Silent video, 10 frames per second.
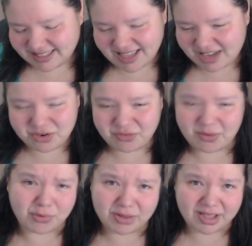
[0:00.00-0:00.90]
know if I
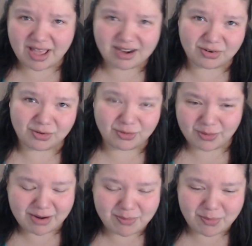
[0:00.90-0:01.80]
broke it. I don't know.
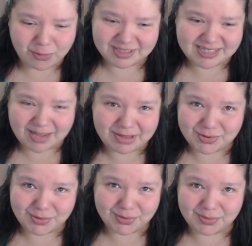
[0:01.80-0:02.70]
I remember one time I
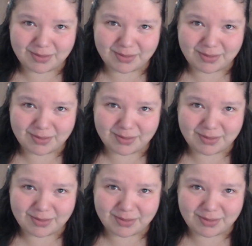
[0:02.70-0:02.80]
told